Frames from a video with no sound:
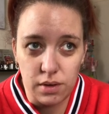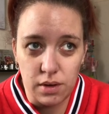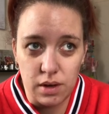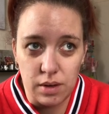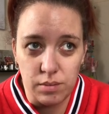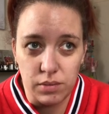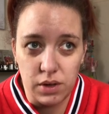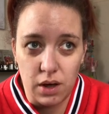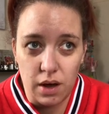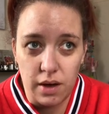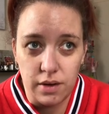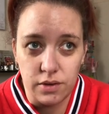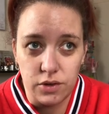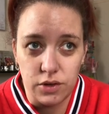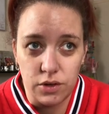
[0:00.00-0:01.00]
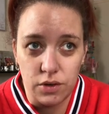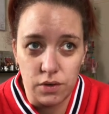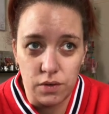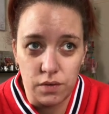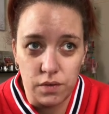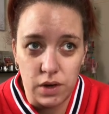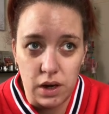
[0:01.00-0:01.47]
I'm going to
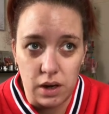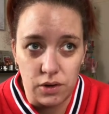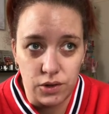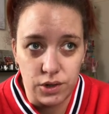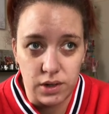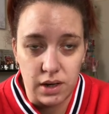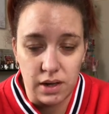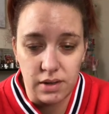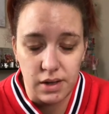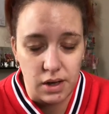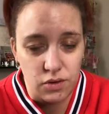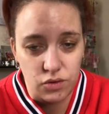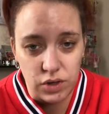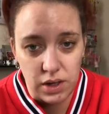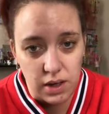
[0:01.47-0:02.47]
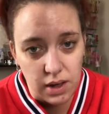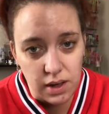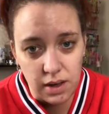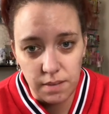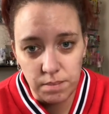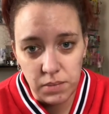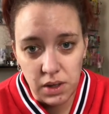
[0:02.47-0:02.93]
finish today's entry
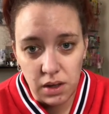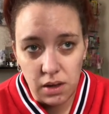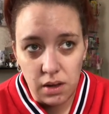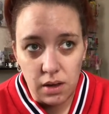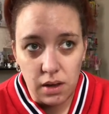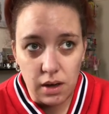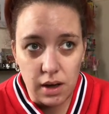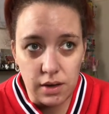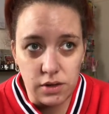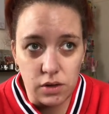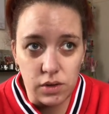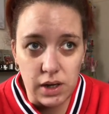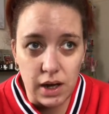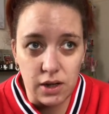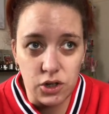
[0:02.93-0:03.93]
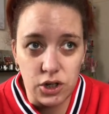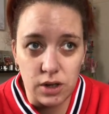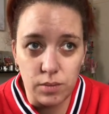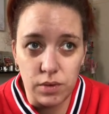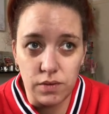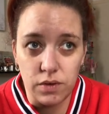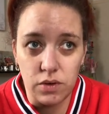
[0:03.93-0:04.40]
here, and I'll catch up
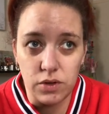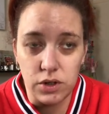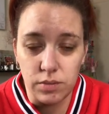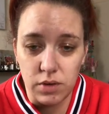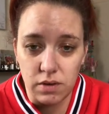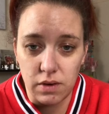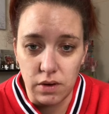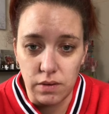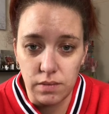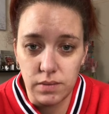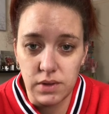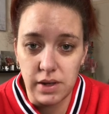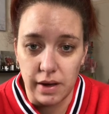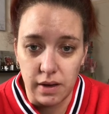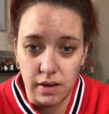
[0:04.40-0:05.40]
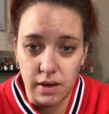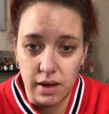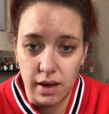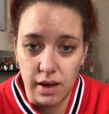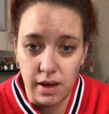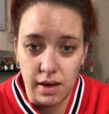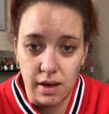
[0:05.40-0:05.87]
with you tomorrow. Take
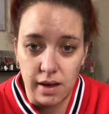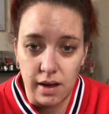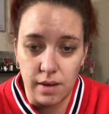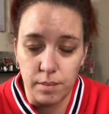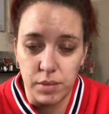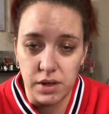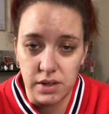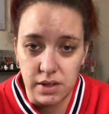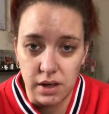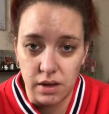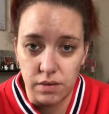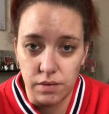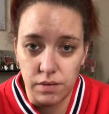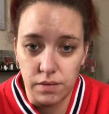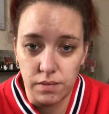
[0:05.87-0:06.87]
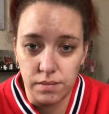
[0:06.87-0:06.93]
care and be safe.